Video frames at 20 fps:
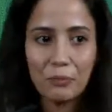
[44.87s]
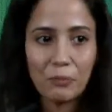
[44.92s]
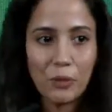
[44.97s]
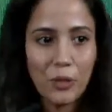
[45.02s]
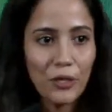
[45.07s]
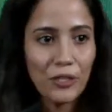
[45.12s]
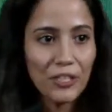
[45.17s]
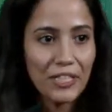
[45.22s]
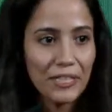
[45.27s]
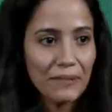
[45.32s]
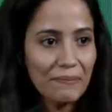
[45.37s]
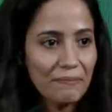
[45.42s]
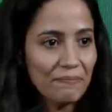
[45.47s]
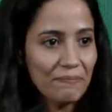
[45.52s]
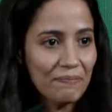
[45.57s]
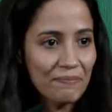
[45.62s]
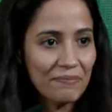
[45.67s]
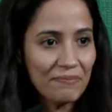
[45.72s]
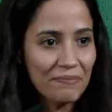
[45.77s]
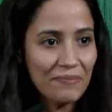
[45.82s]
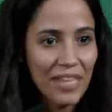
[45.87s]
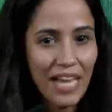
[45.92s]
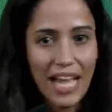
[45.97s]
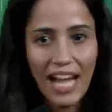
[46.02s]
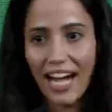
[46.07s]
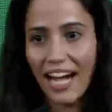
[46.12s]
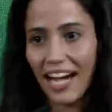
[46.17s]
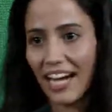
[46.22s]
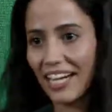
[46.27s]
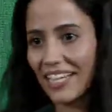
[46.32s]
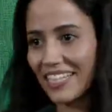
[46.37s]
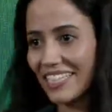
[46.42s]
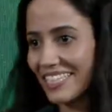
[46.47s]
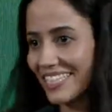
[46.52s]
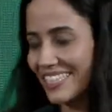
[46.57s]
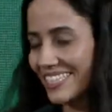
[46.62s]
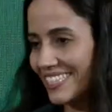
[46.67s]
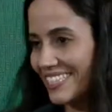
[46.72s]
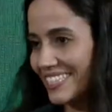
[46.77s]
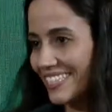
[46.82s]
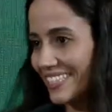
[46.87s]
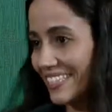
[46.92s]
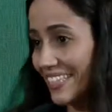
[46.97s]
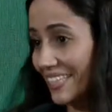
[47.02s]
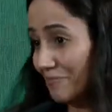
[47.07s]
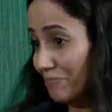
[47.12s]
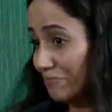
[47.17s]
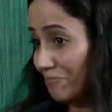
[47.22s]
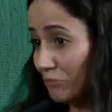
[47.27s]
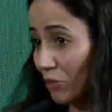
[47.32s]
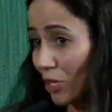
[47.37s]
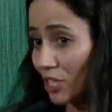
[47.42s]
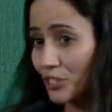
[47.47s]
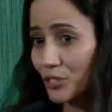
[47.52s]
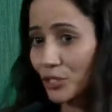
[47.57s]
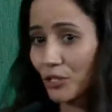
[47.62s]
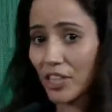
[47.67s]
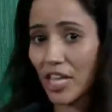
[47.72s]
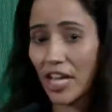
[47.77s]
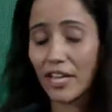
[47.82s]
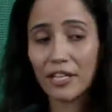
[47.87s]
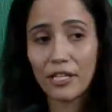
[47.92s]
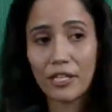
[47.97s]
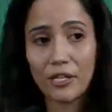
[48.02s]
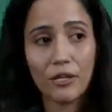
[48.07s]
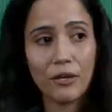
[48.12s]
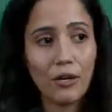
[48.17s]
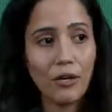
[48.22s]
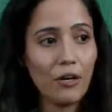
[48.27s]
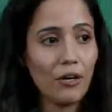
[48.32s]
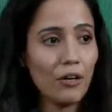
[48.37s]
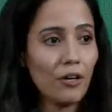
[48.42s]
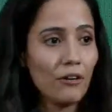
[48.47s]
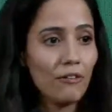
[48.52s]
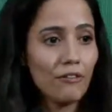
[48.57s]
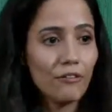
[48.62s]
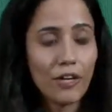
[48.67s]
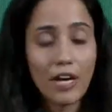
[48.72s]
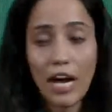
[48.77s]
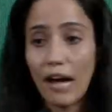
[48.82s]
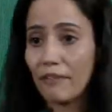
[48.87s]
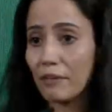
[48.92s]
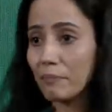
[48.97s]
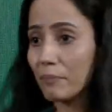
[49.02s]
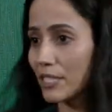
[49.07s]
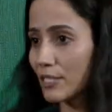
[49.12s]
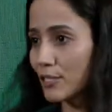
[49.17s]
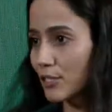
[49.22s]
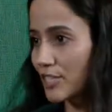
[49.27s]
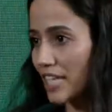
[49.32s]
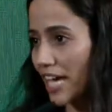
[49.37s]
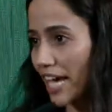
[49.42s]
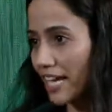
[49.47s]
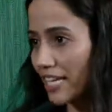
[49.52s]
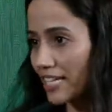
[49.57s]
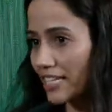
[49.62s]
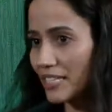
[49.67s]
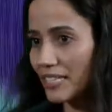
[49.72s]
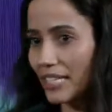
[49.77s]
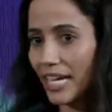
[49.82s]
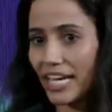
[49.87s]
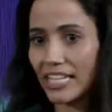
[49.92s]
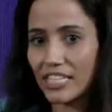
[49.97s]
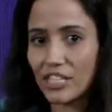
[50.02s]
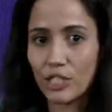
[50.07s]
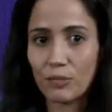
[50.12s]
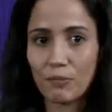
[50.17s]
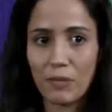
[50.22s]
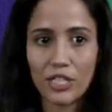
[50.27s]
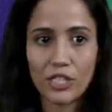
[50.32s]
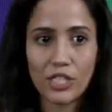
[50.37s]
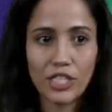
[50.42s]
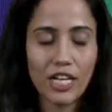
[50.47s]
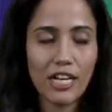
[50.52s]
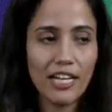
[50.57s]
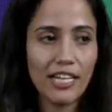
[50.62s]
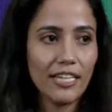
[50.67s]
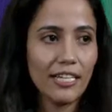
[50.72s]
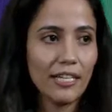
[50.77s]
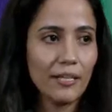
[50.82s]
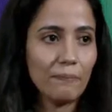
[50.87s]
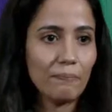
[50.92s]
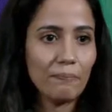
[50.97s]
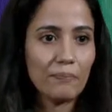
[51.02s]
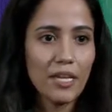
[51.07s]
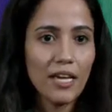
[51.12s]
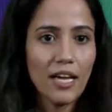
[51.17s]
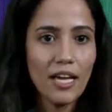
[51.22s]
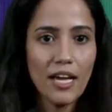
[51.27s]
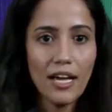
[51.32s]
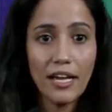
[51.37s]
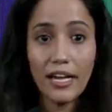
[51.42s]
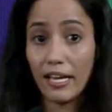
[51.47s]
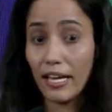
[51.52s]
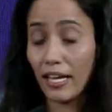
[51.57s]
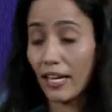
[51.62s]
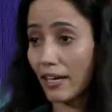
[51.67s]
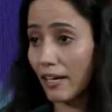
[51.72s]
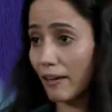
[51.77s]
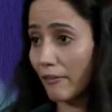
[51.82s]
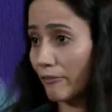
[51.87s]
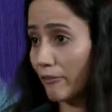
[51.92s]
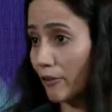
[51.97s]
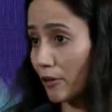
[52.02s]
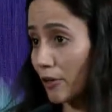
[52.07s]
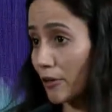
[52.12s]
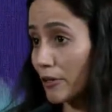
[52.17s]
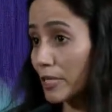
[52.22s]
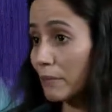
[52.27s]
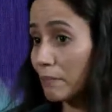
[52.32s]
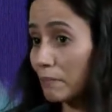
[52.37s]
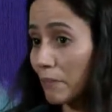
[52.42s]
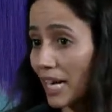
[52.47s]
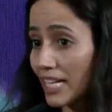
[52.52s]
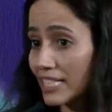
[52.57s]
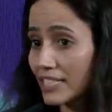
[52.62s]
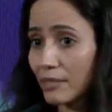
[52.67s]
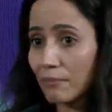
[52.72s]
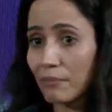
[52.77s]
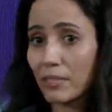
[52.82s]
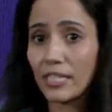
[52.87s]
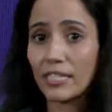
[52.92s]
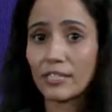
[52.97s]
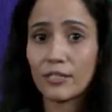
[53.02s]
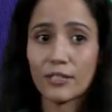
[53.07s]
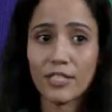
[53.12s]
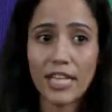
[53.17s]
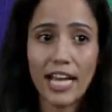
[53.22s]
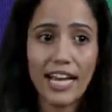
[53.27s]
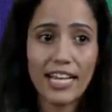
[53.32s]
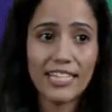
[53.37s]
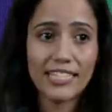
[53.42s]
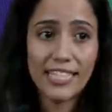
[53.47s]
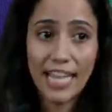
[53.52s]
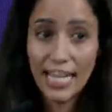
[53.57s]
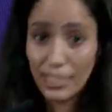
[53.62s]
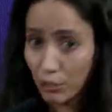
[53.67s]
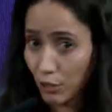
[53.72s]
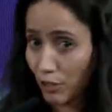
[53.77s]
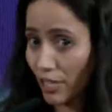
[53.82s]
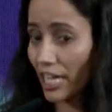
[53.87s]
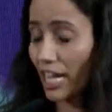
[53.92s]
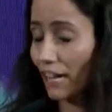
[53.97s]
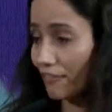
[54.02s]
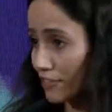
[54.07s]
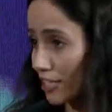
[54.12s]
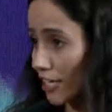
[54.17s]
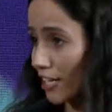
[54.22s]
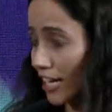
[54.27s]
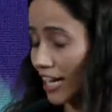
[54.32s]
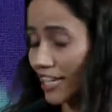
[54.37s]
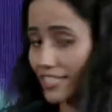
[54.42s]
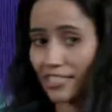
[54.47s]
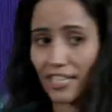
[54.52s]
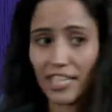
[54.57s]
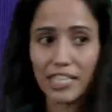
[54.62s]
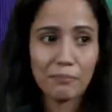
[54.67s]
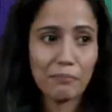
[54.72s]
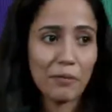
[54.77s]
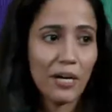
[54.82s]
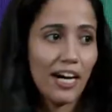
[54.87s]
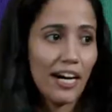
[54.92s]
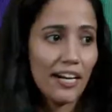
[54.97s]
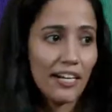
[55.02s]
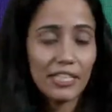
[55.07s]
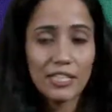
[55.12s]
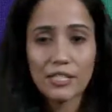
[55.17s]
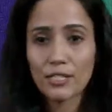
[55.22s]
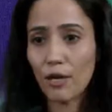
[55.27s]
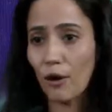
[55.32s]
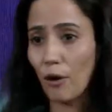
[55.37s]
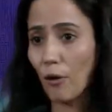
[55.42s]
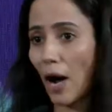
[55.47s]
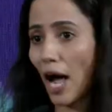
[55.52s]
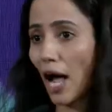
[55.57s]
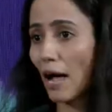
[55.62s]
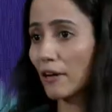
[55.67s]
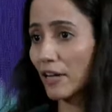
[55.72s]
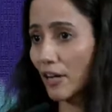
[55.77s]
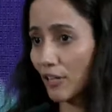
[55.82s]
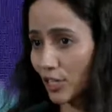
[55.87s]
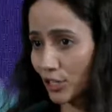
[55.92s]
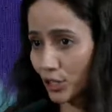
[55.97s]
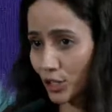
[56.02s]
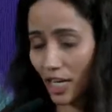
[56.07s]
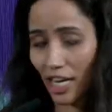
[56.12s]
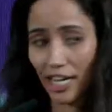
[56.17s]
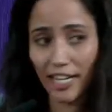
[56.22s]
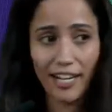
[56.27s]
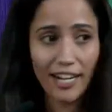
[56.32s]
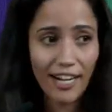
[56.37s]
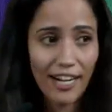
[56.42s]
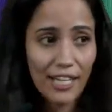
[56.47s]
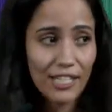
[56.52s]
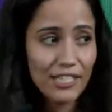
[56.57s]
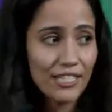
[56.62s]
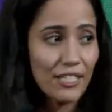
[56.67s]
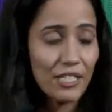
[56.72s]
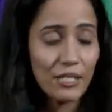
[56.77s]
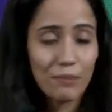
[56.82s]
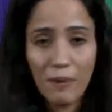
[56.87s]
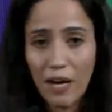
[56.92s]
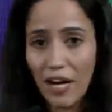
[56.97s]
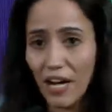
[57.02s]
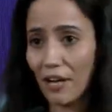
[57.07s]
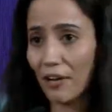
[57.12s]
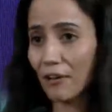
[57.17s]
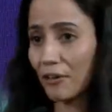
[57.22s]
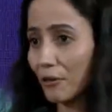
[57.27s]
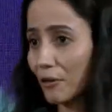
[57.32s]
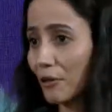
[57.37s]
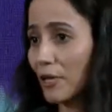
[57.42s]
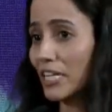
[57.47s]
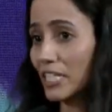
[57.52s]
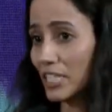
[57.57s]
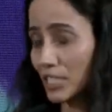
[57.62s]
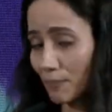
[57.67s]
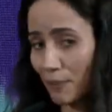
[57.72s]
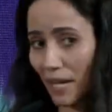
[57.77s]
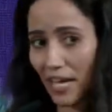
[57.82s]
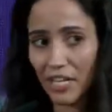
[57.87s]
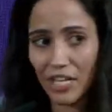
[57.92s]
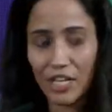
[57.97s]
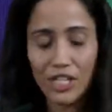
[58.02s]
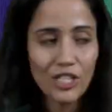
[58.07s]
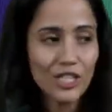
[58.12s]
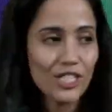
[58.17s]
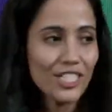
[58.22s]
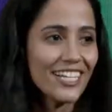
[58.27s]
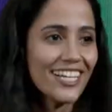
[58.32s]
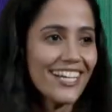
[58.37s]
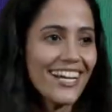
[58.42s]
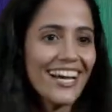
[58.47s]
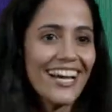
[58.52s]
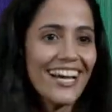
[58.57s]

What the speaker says: Morning. I want to thank you all for having me today, and especially for inviting me today, Saturday after last night party. So I'm gonna try, guys, inspire you in Spanish.